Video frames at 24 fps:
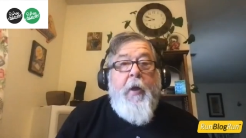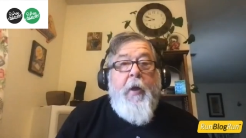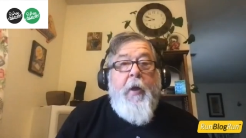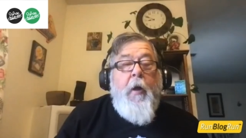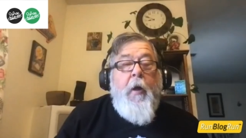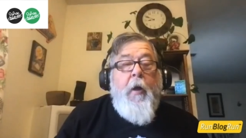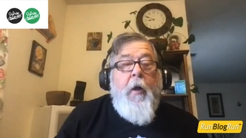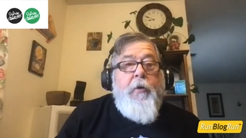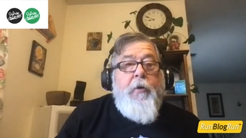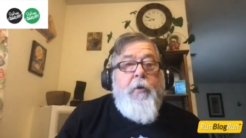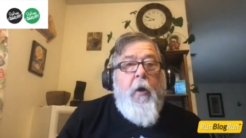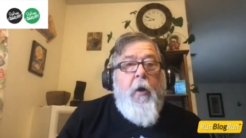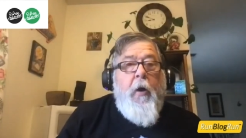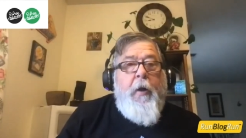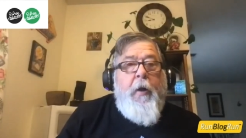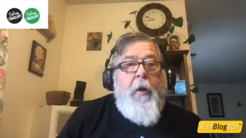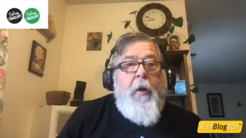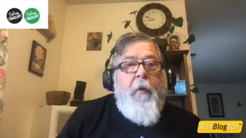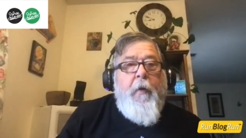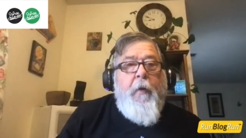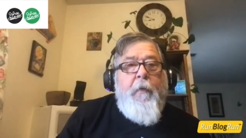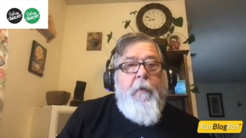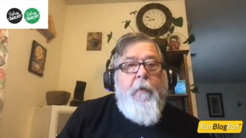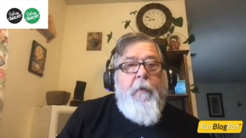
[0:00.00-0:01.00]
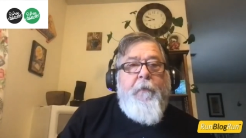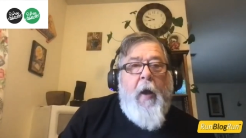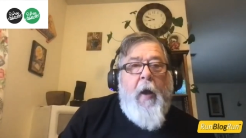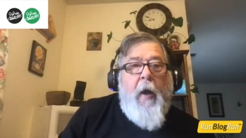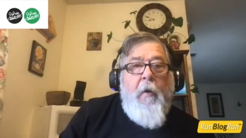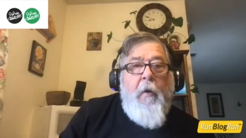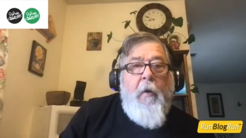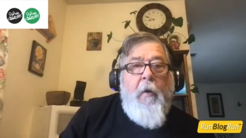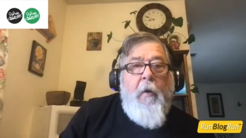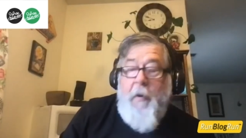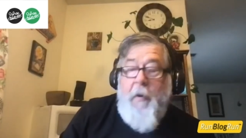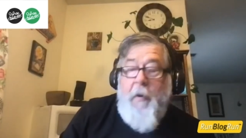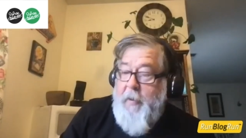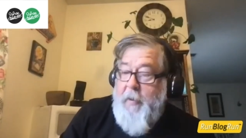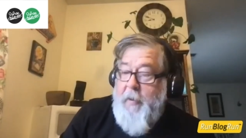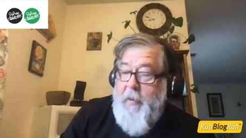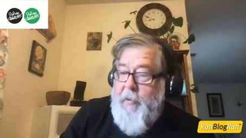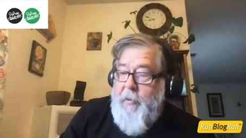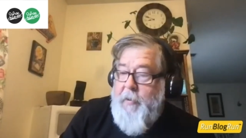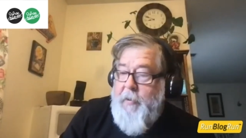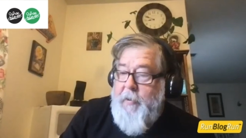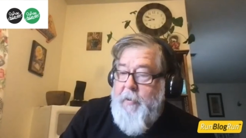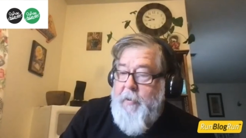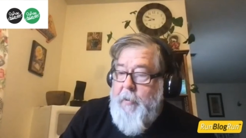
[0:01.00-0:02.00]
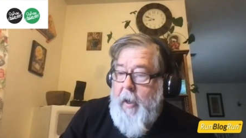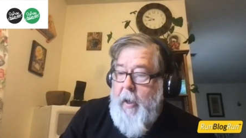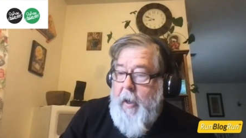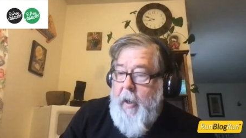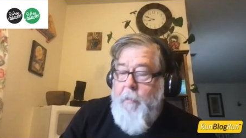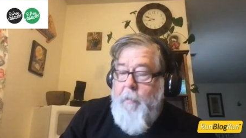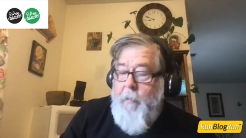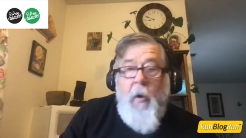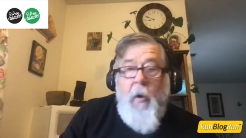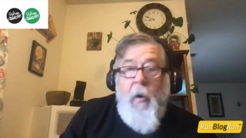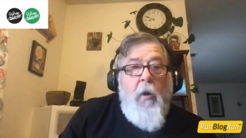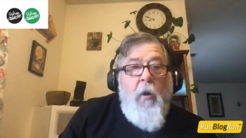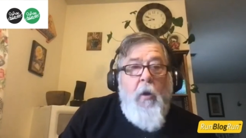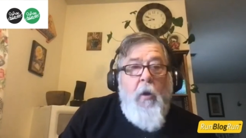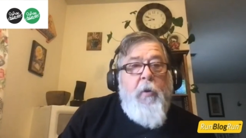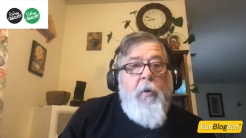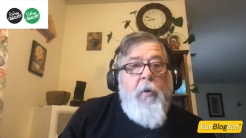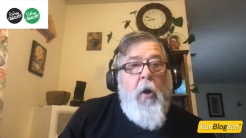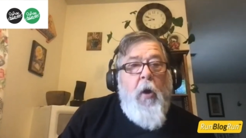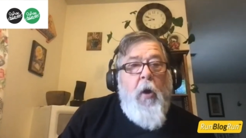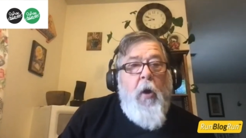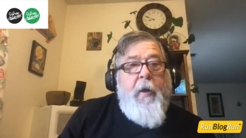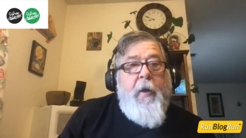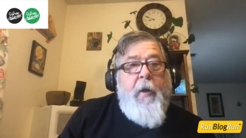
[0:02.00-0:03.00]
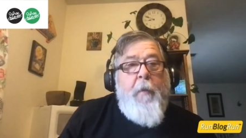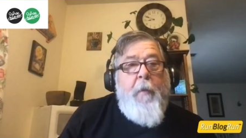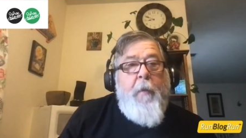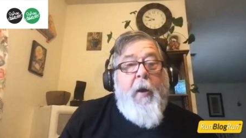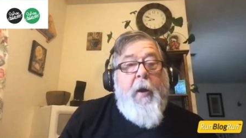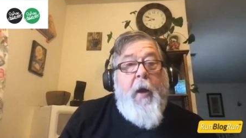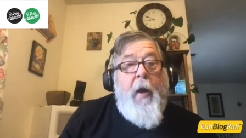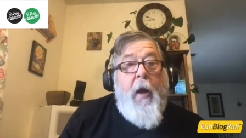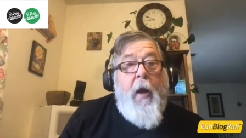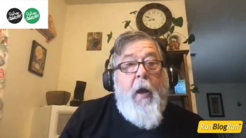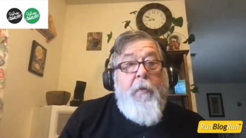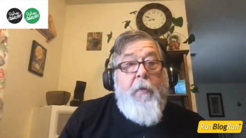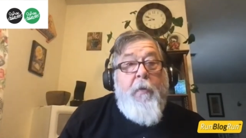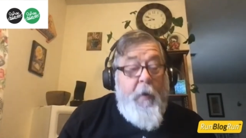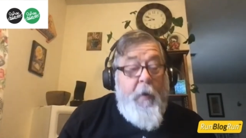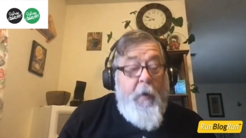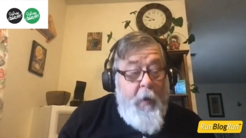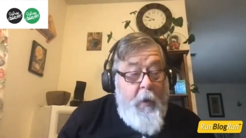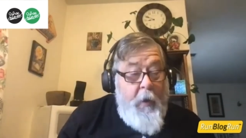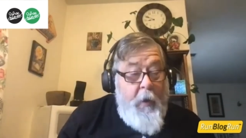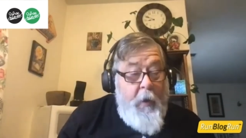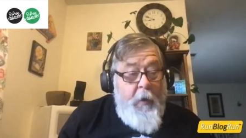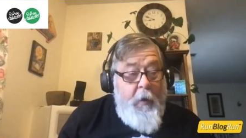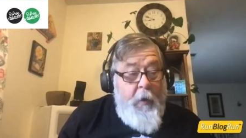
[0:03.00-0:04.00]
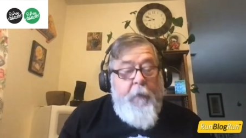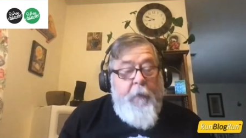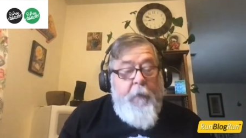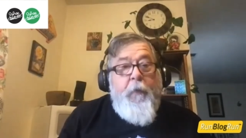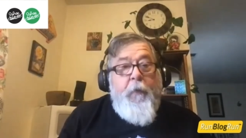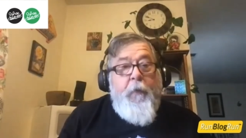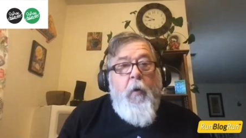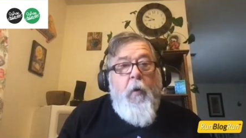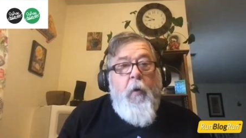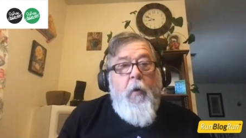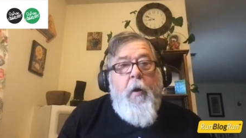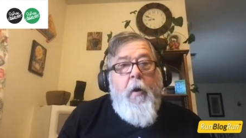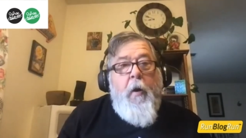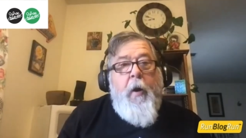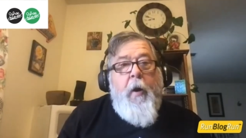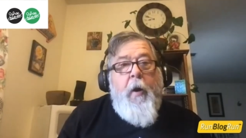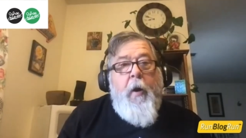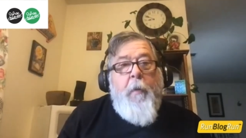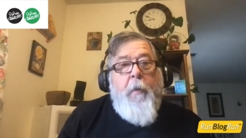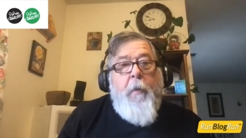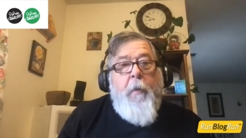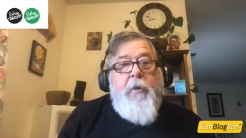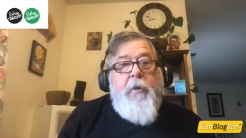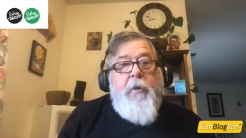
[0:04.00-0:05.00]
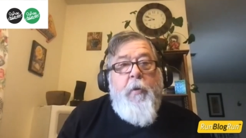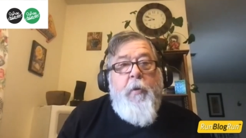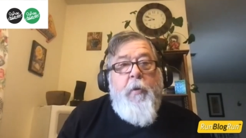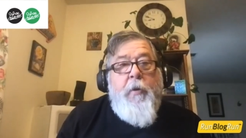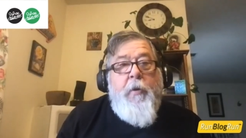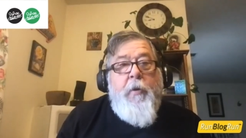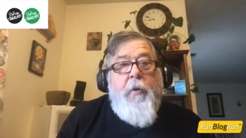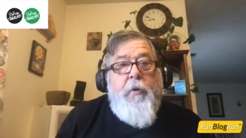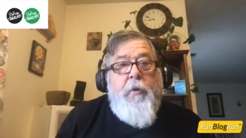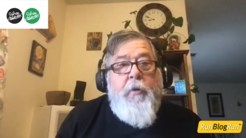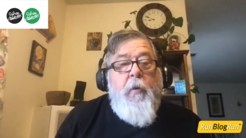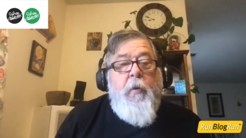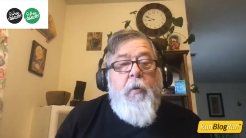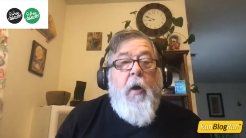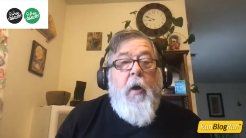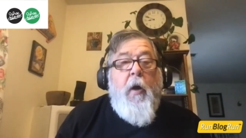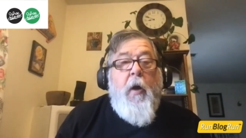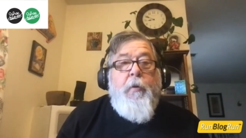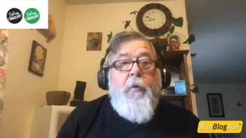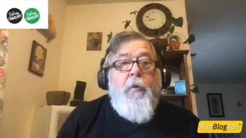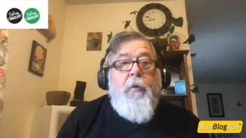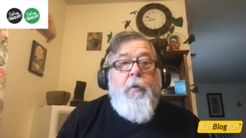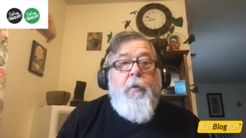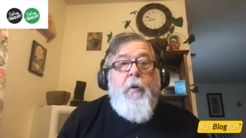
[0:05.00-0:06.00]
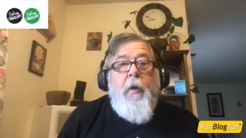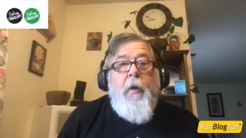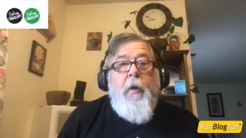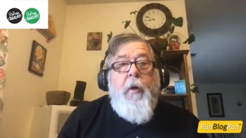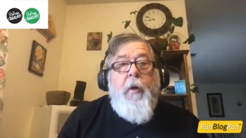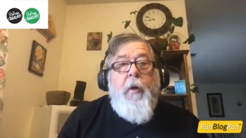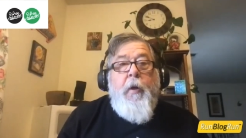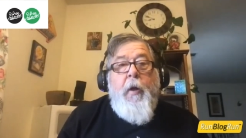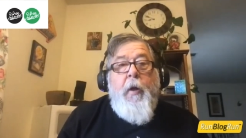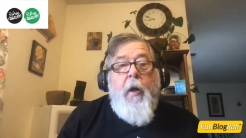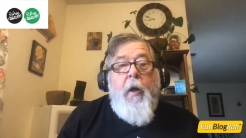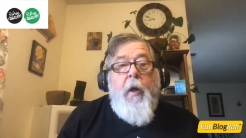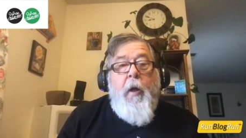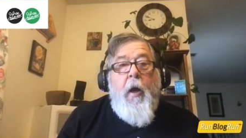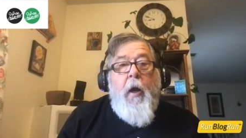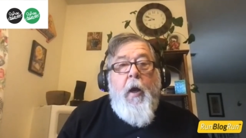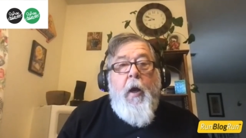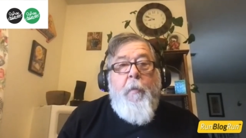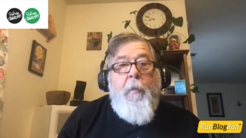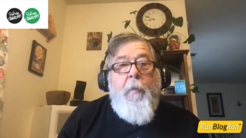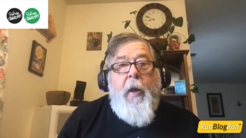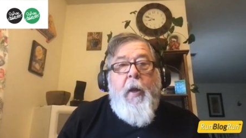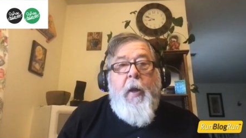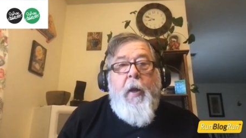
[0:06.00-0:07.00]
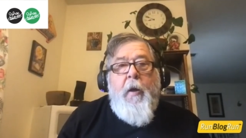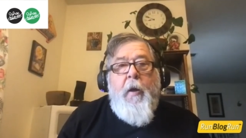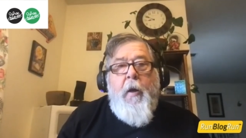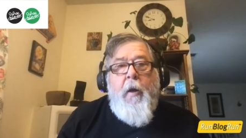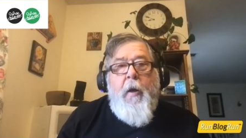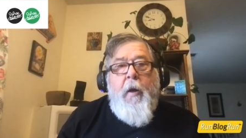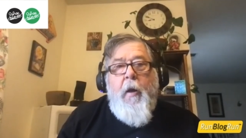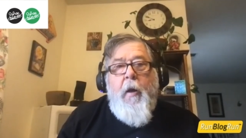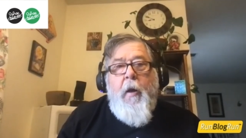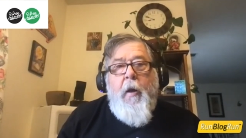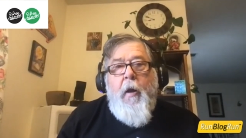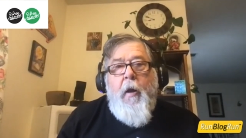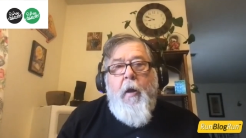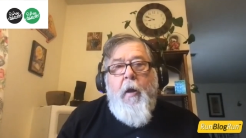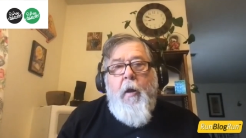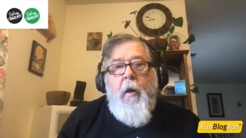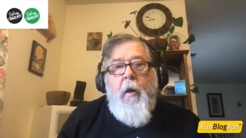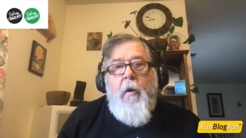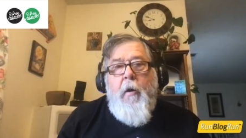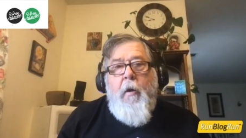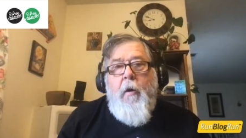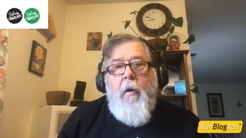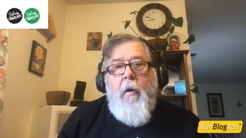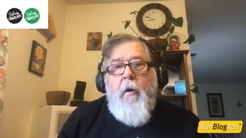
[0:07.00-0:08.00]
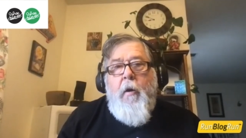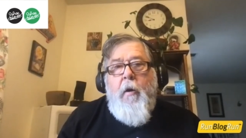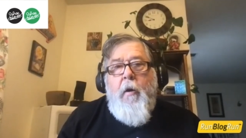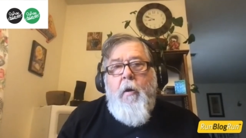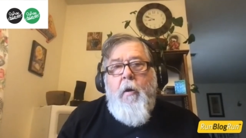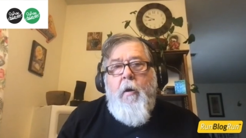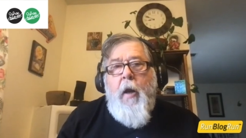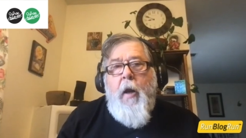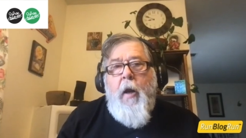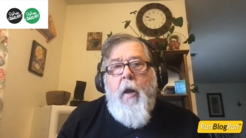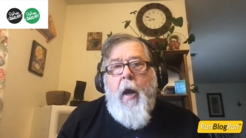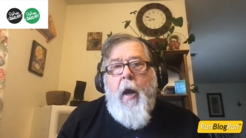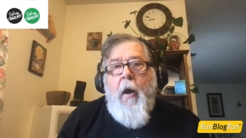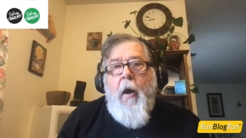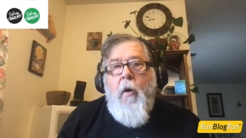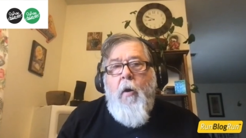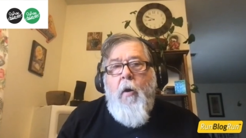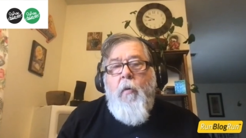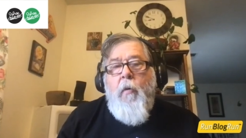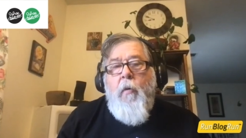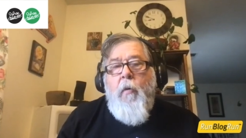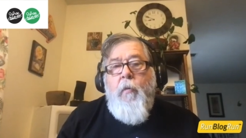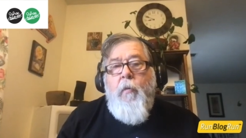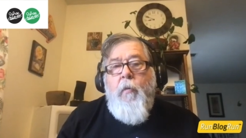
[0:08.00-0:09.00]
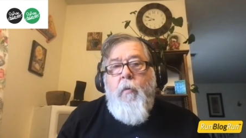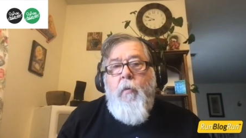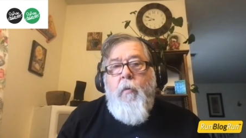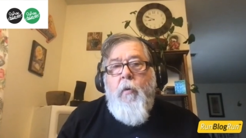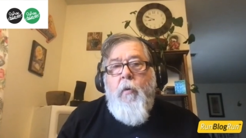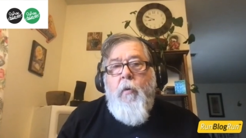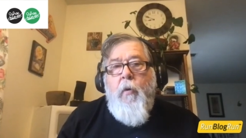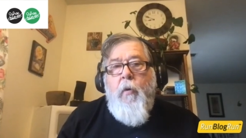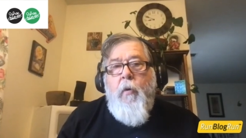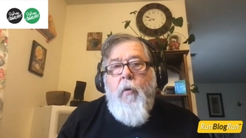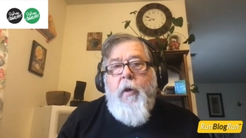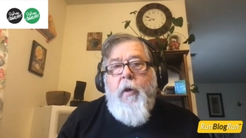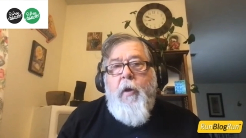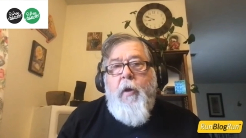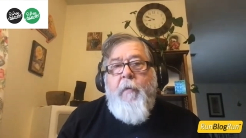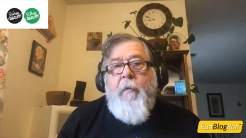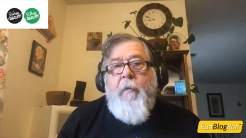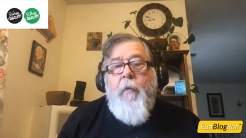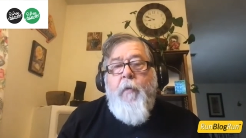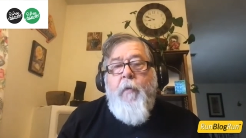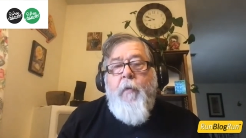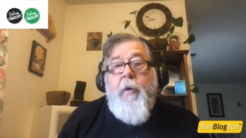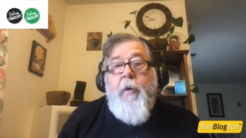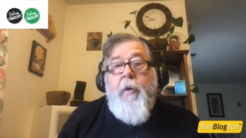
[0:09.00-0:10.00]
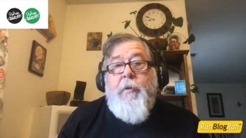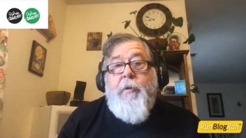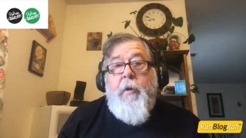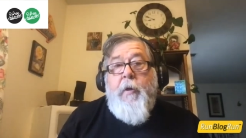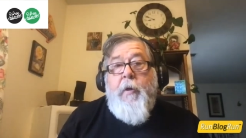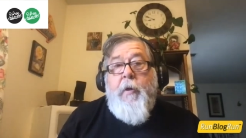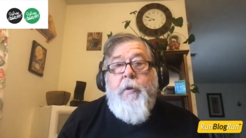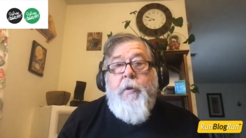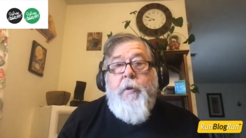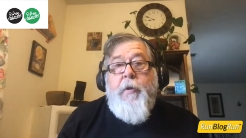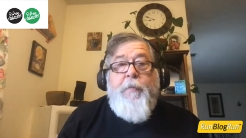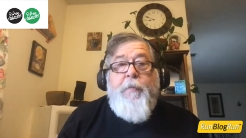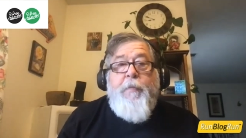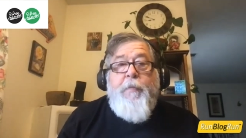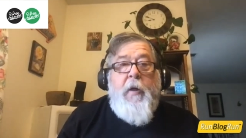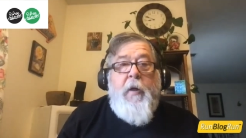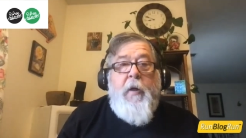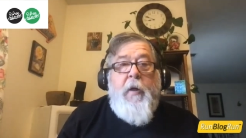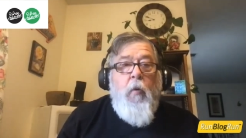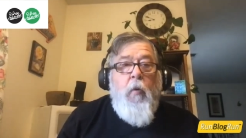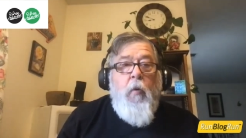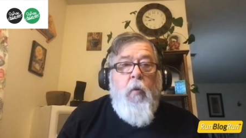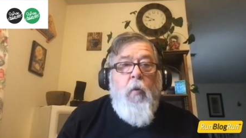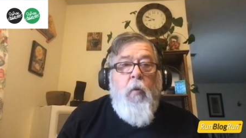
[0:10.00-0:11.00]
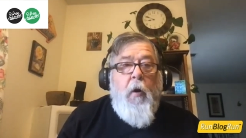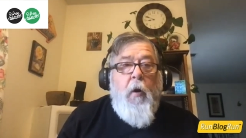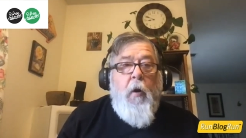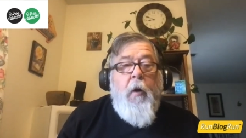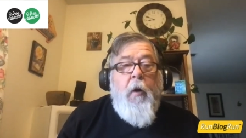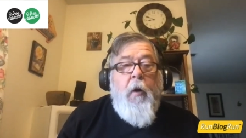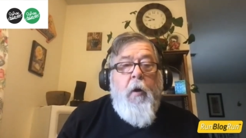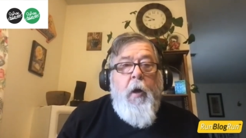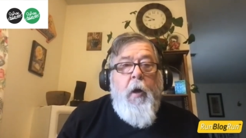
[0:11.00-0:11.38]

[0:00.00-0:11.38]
Johnny, the follow-up is you were talking about how the 400 helps you in the 200. And now you're going to be focusing on speed work.